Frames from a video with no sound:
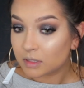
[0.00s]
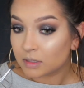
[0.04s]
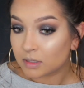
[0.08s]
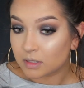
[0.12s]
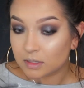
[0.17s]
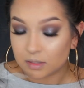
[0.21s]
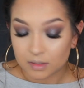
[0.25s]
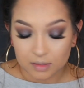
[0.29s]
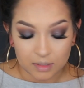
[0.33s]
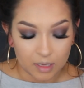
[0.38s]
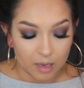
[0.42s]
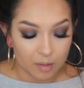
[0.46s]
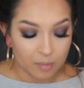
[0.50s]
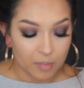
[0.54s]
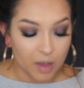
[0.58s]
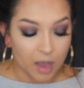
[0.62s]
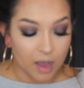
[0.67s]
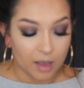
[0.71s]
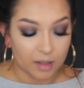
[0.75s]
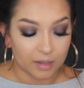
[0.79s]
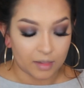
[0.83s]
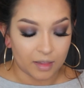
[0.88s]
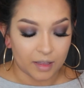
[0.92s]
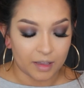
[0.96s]
the same
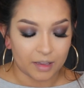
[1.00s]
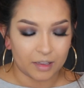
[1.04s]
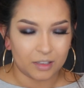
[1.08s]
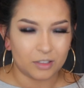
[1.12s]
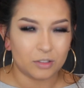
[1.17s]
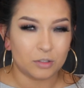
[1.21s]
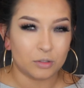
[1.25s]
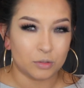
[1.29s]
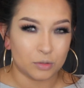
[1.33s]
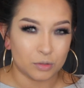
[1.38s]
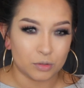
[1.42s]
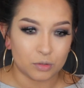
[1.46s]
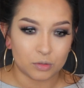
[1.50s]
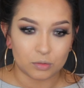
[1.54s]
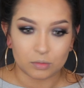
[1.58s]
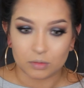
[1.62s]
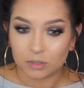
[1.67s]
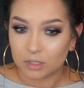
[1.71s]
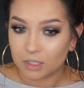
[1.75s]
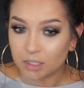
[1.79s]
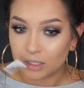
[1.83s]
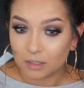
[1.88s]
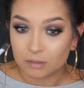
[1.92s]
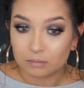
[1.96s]
highlight
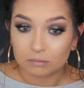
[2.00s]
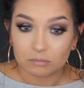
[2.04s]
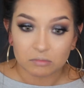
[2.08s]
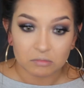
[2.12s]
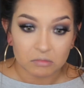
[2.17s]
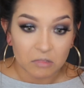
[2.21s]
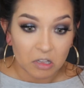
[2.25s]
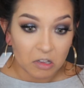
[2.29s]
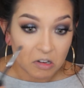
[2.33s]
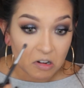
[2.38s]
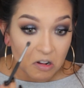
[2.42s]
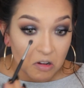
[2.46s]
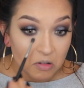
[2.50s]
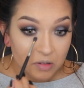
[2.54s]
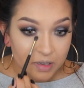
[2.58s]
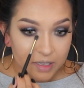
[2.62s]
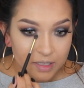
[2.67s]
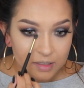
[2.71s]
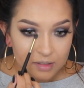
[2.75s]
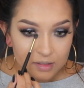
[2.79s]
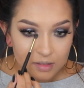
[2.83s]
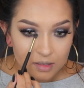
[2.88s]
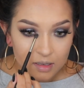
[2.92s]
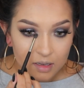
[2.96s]
usually, not
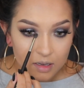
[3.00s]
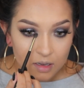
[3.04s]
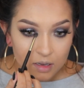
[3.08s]
always,